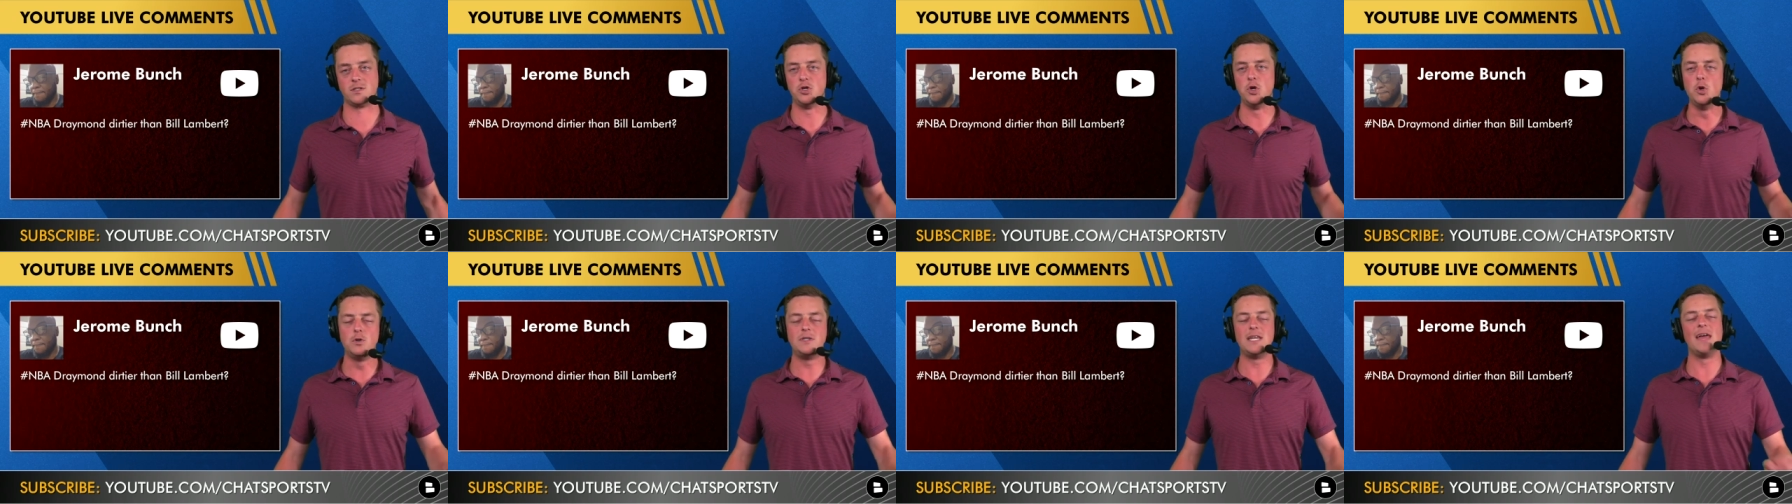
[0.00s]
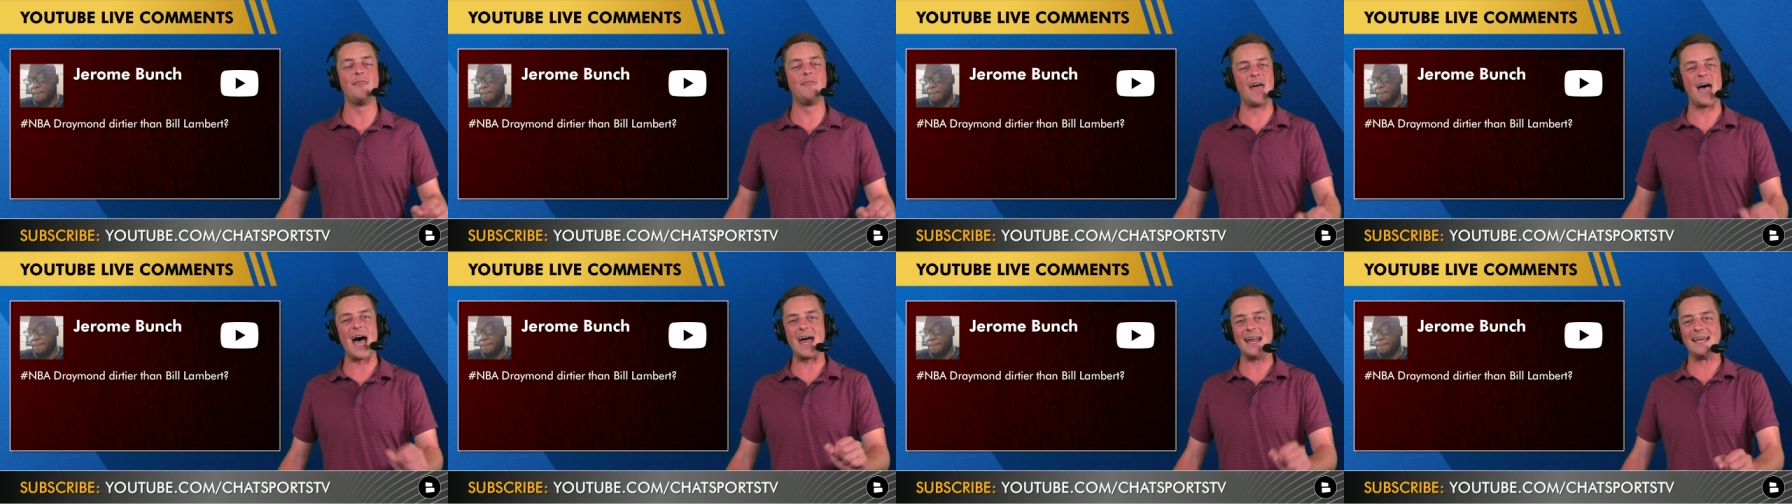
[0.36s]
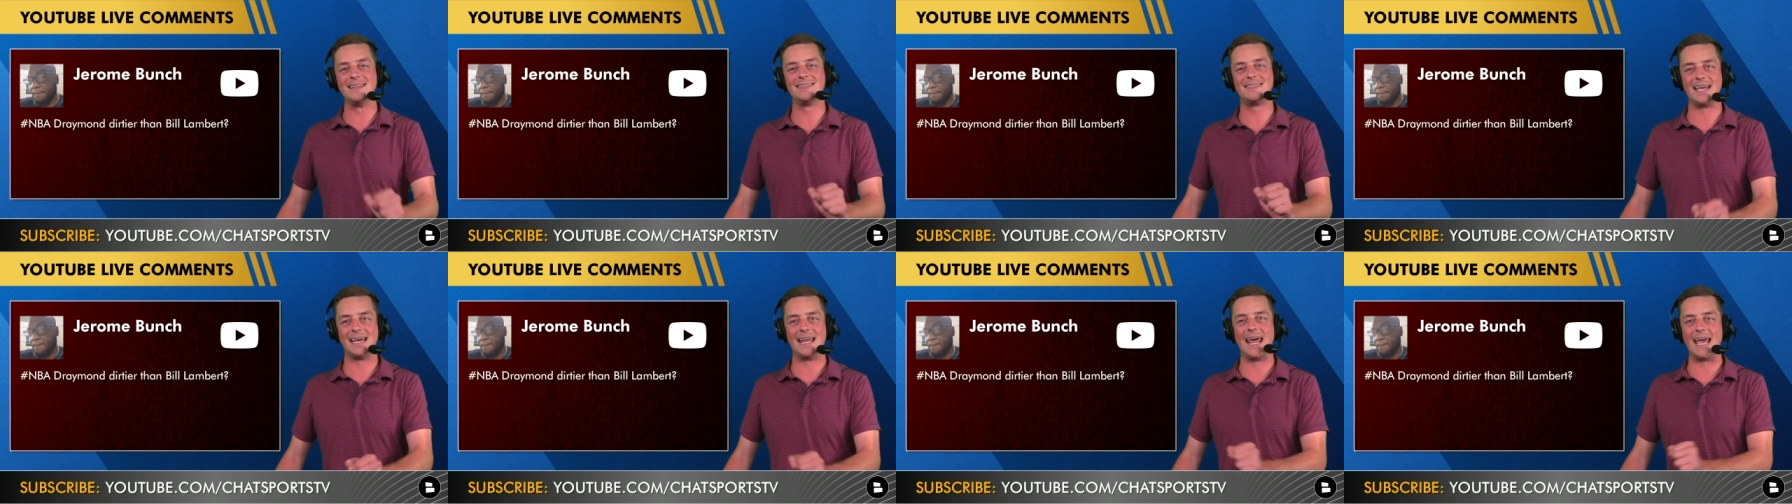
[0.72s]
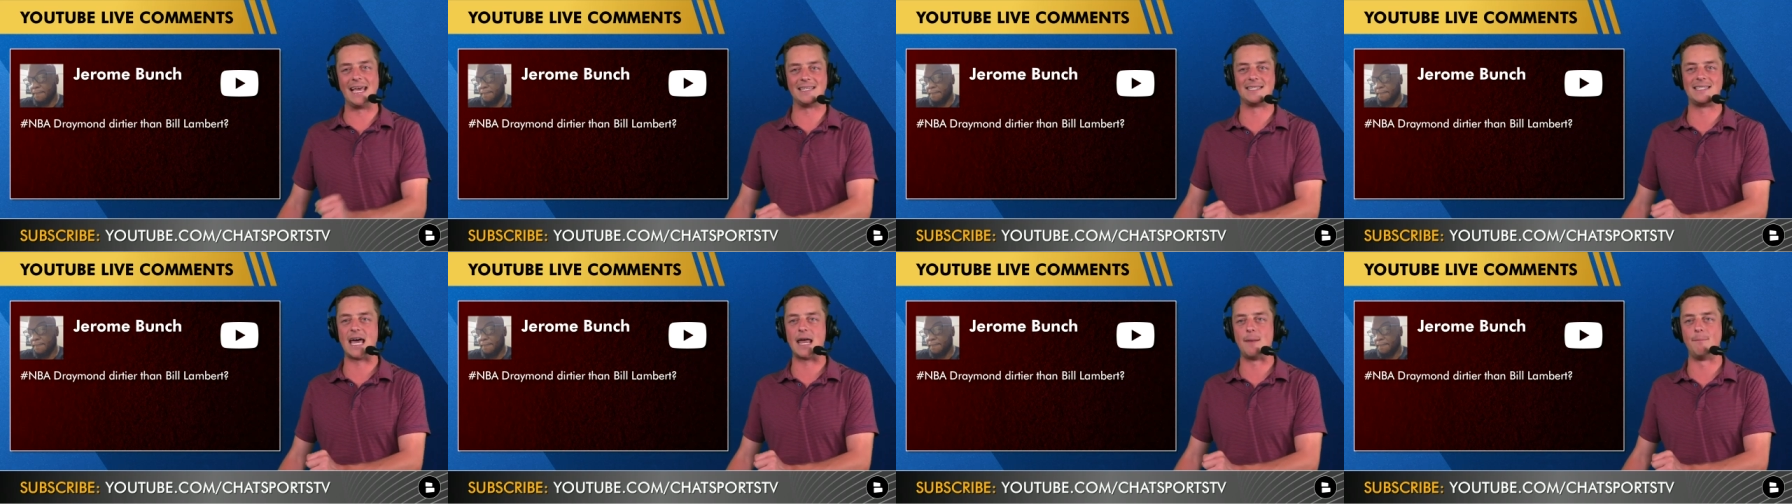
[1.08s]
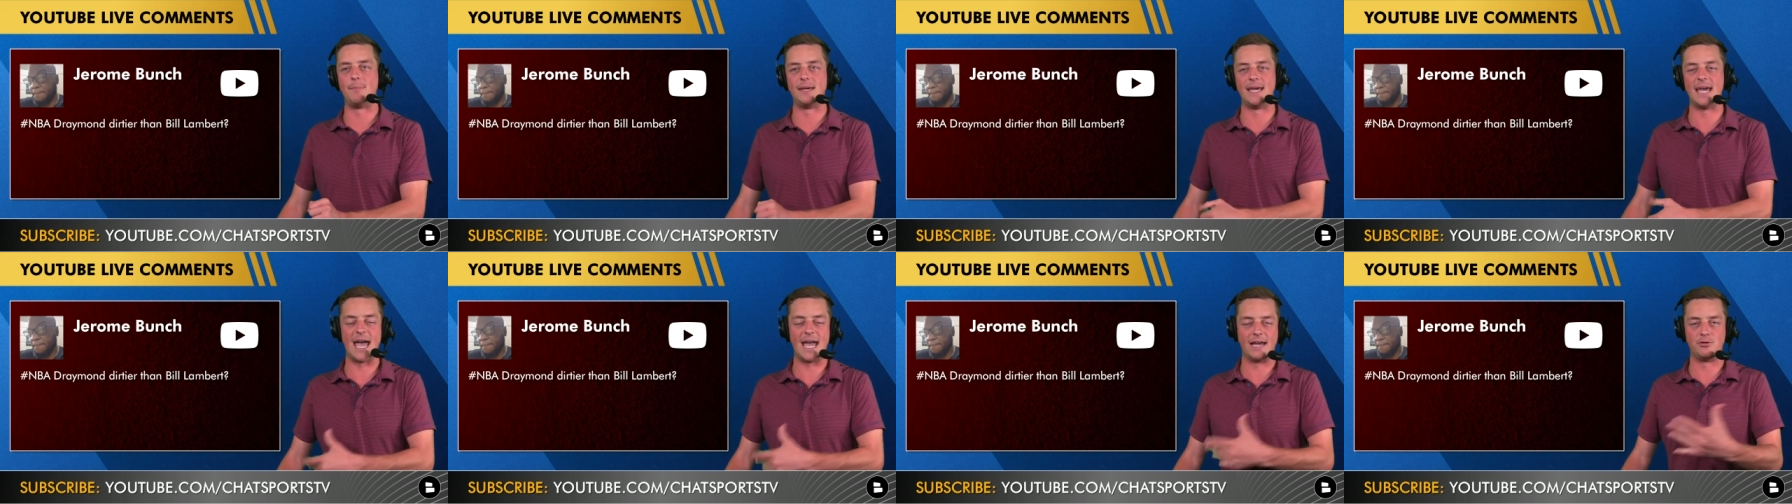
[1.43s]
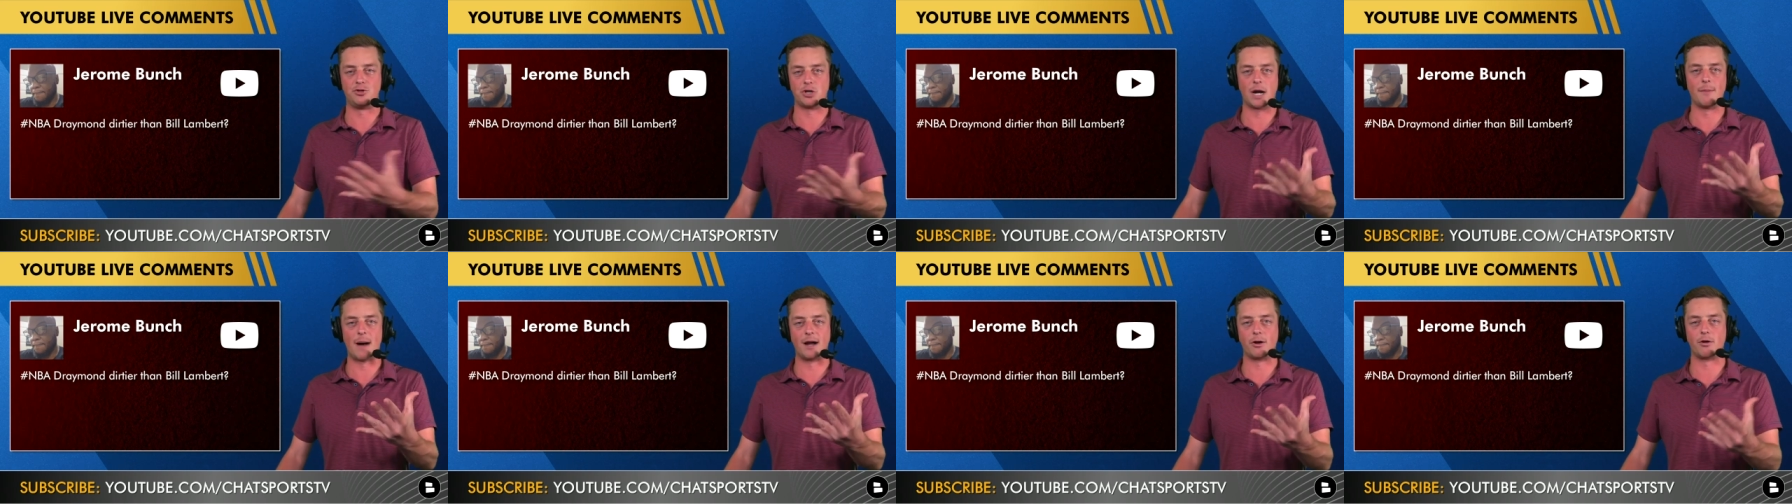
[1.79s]
You did that in today's NBA, and
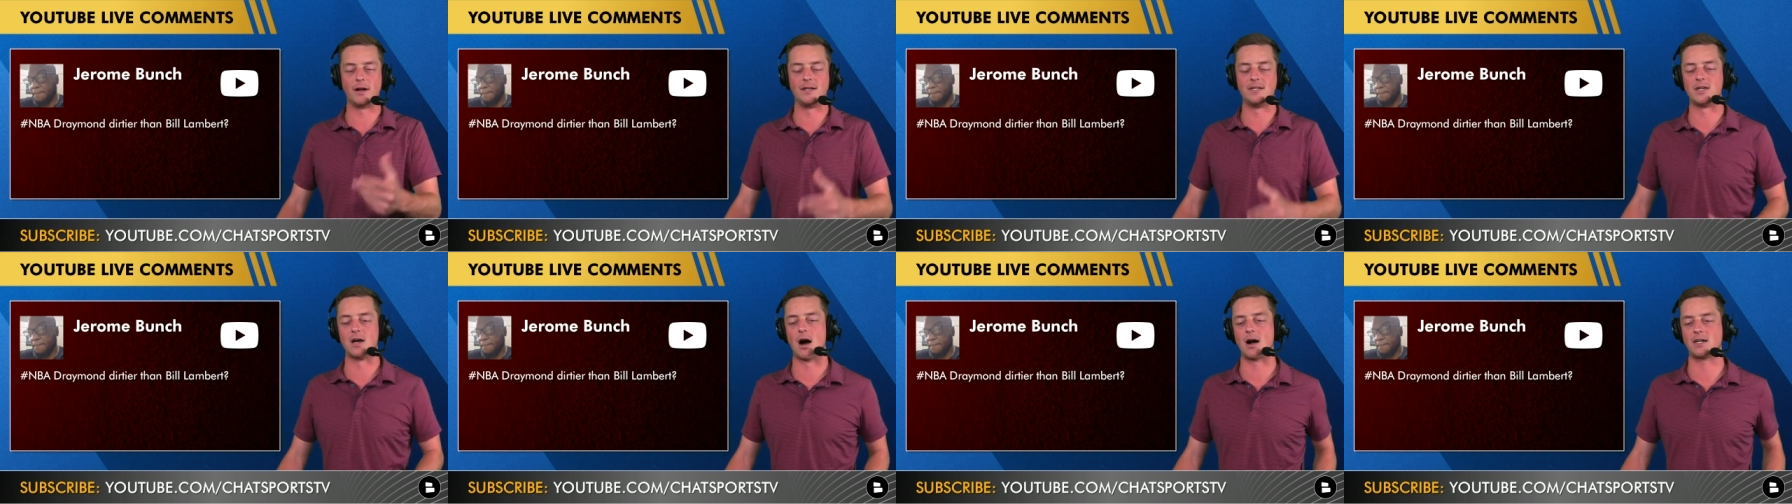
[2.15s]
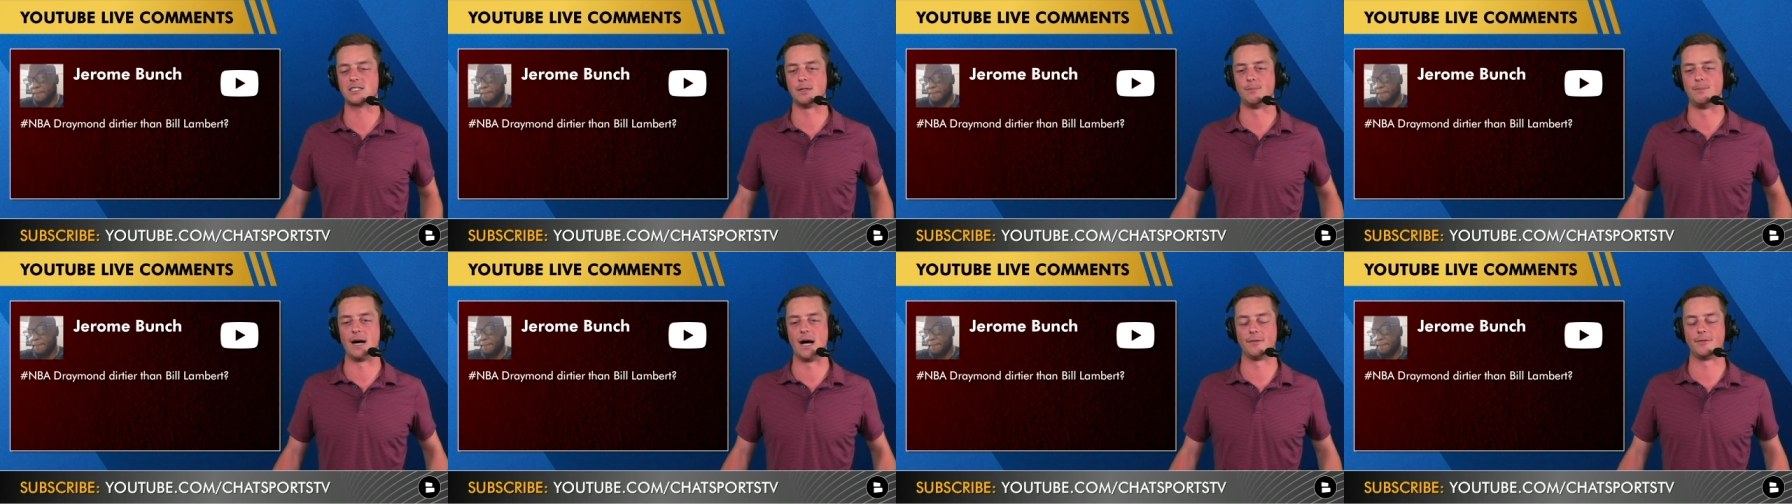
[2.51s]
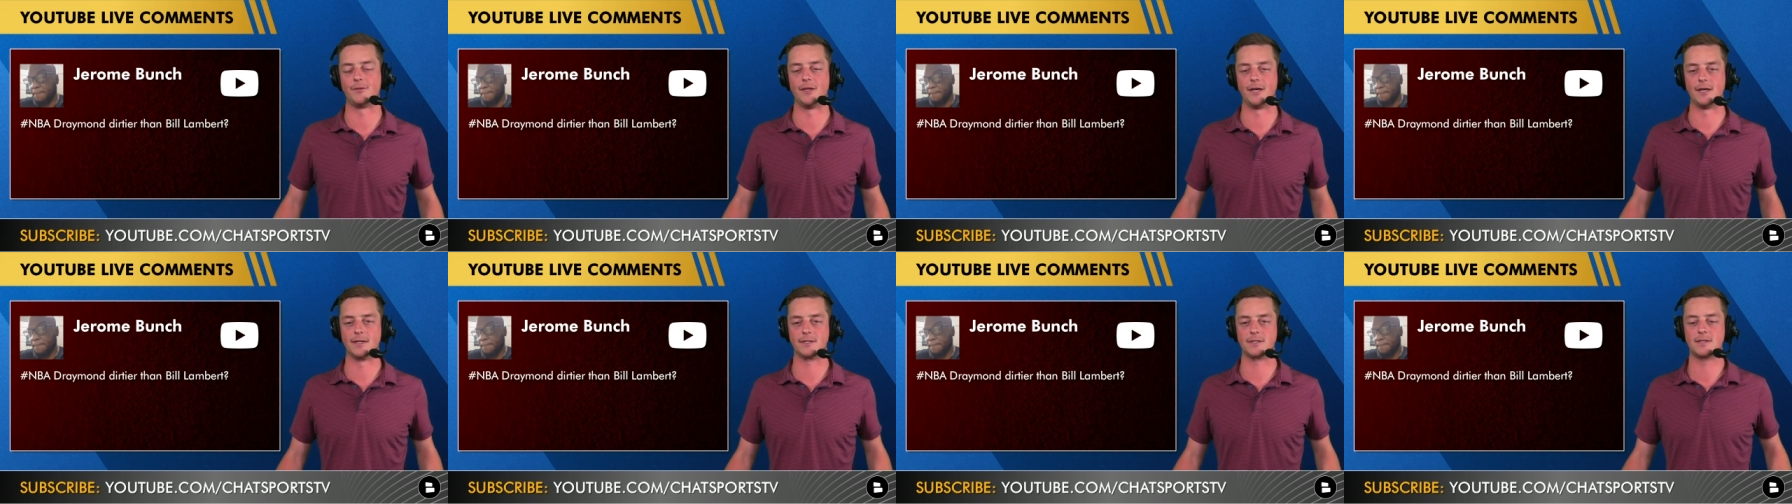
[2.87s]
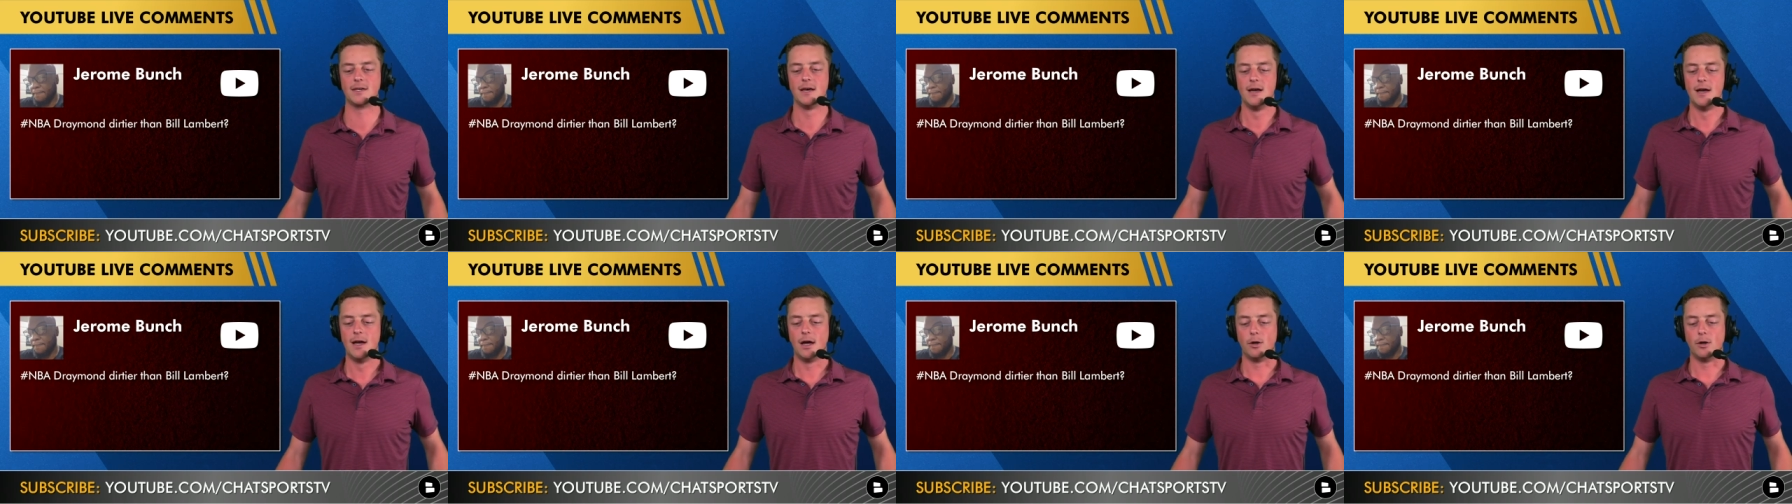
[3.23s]
Draymond Green talked about this.